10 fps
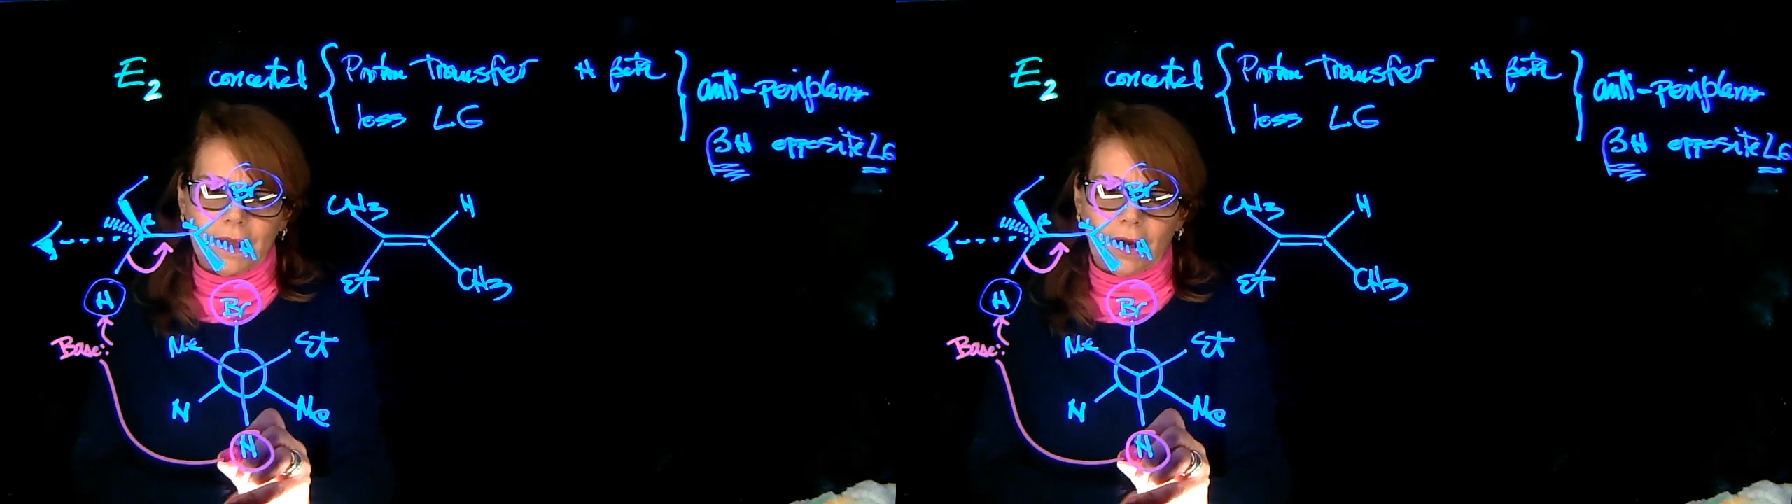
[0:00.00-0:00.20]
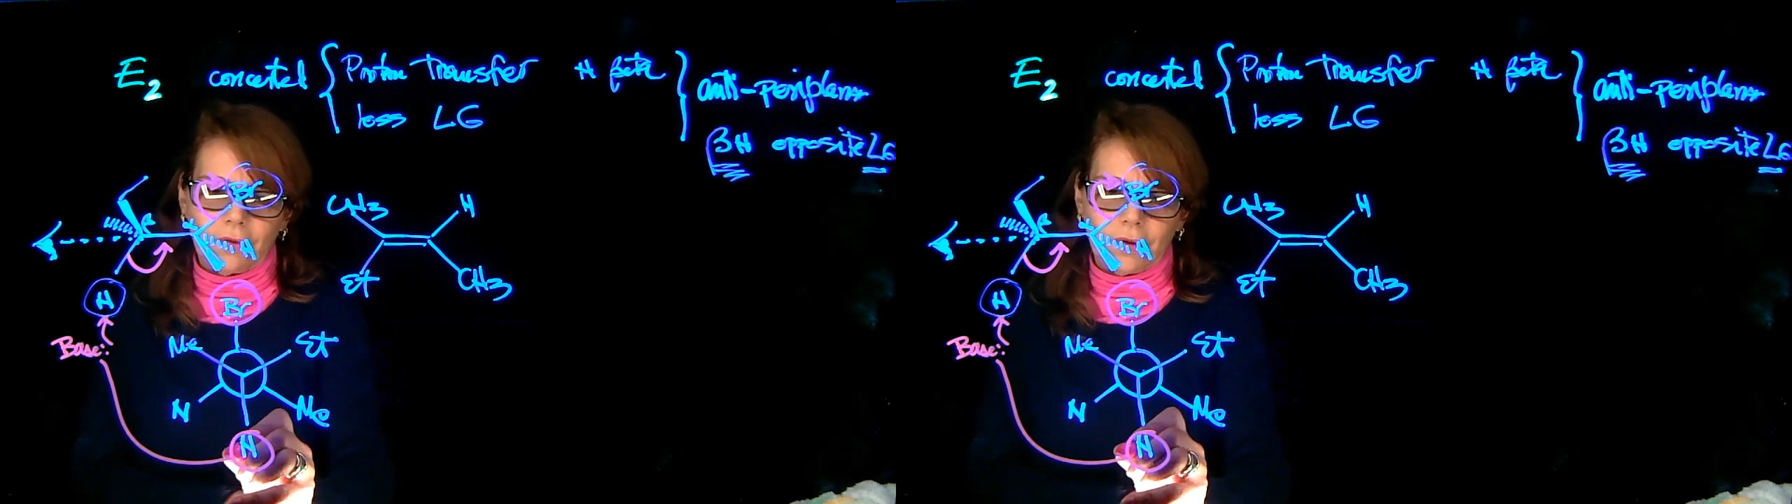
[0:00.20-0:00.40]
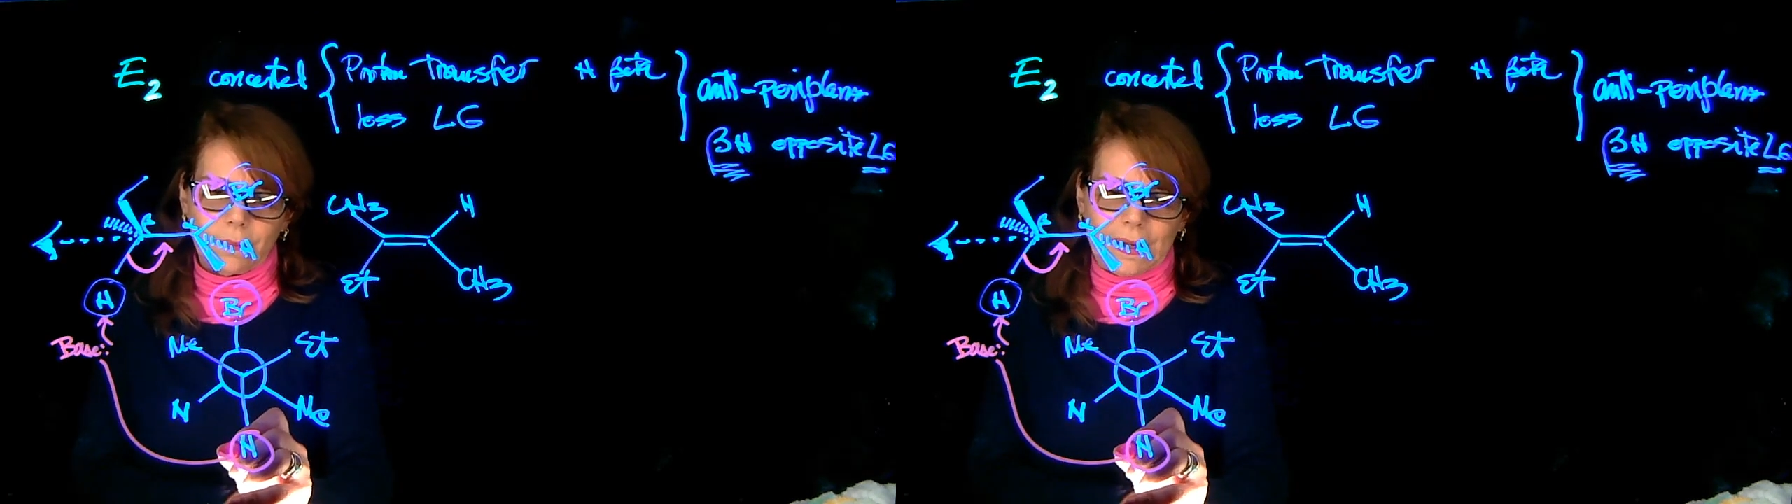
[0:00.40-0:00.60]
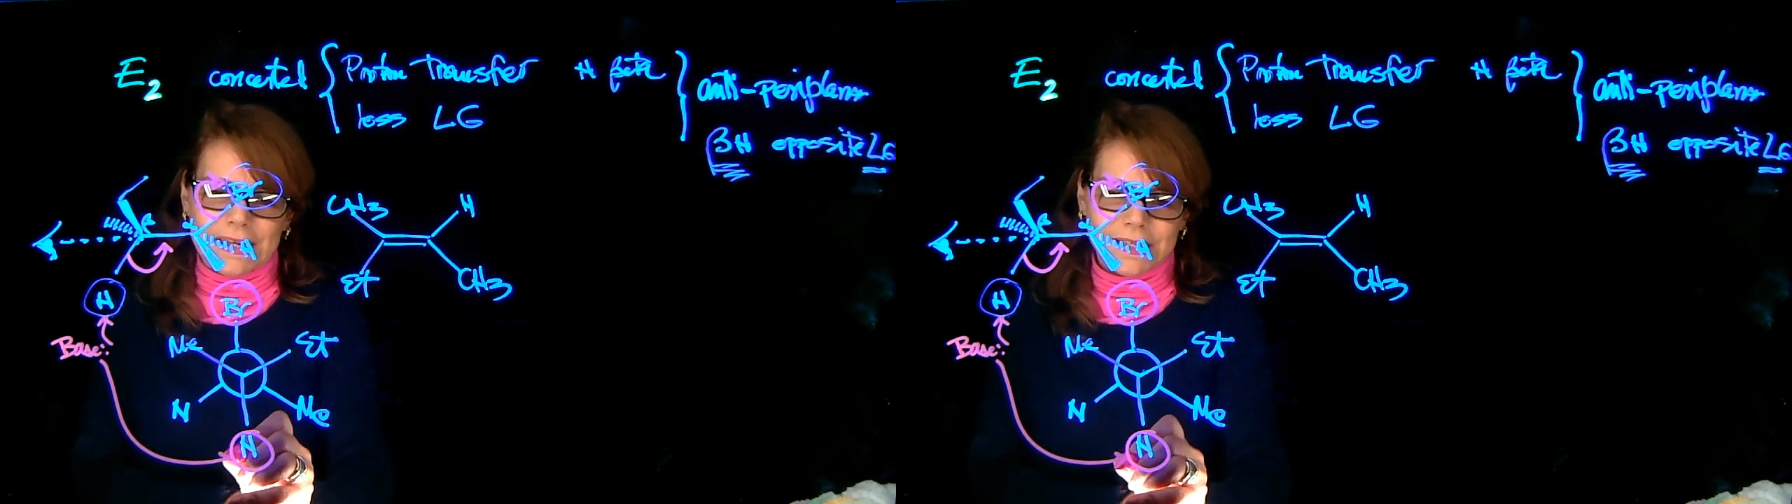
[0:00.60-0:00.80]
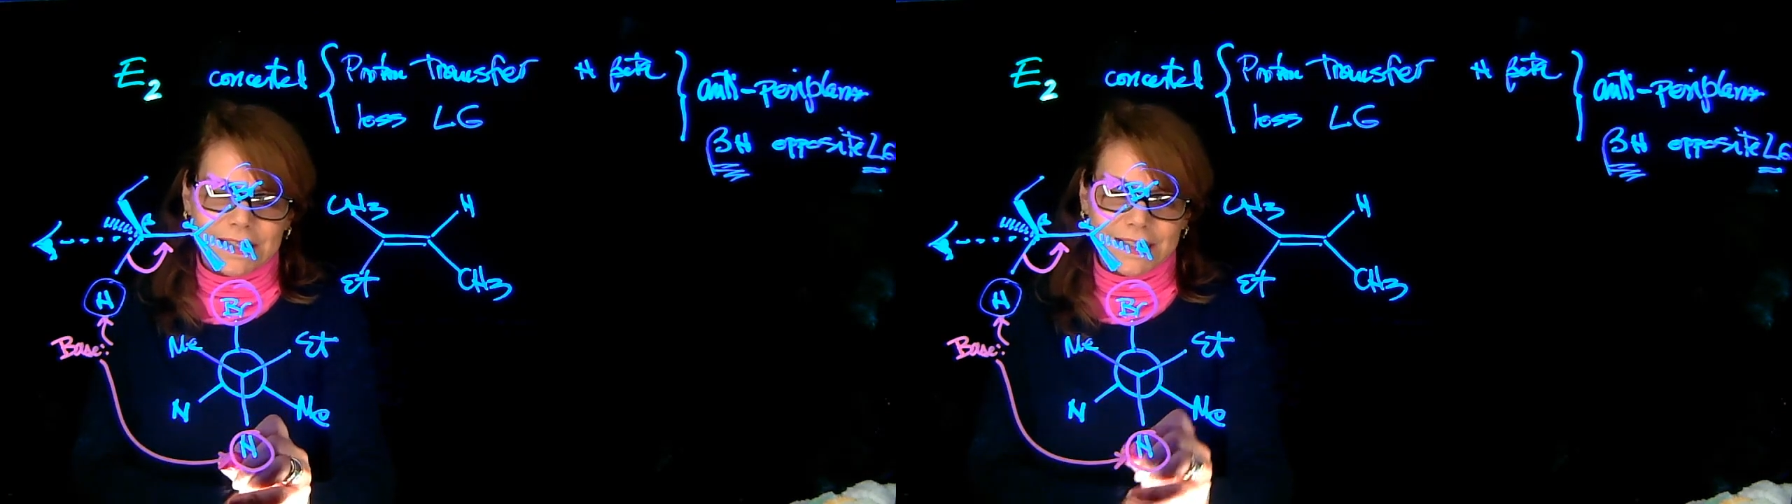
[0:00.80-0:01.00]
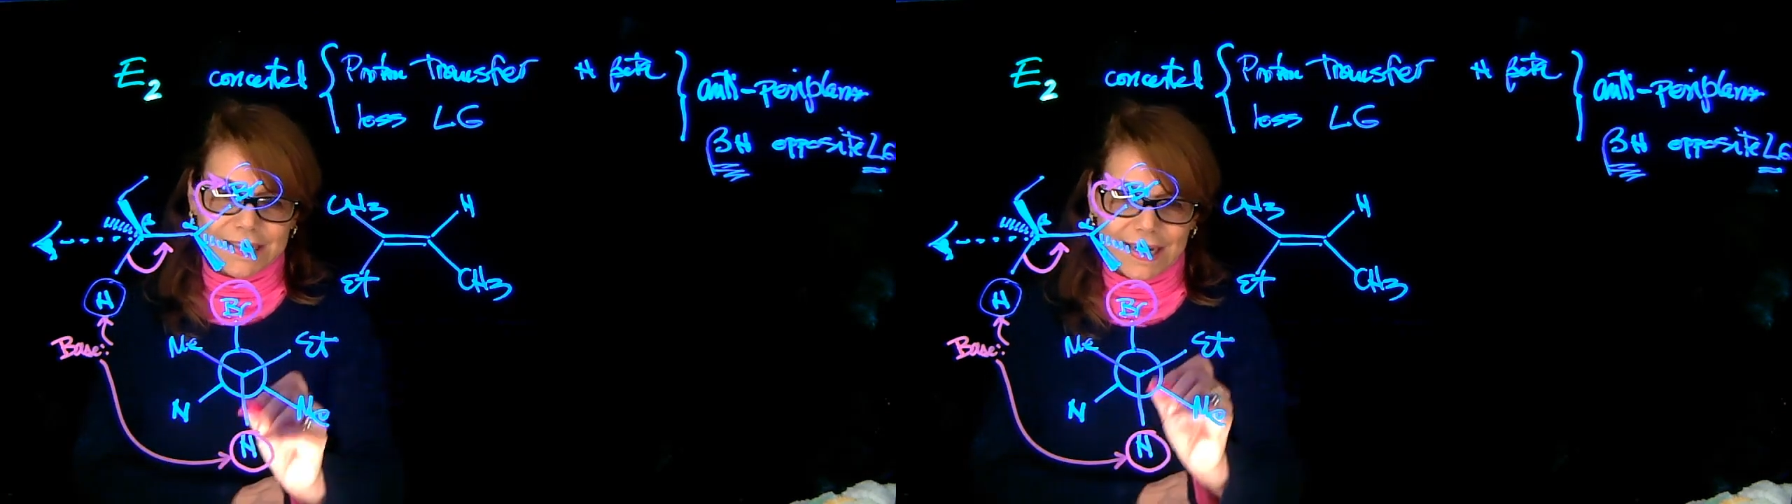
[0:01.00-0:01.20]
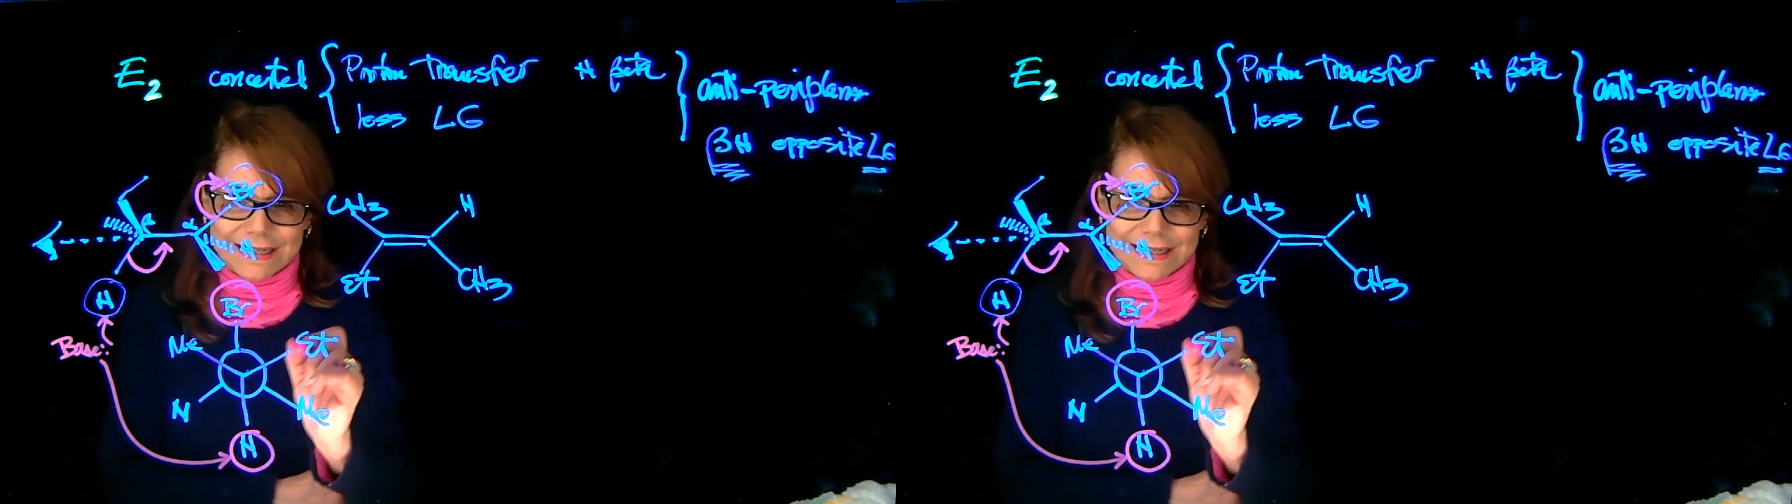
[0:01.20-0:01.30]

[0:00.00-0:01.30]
Now the base is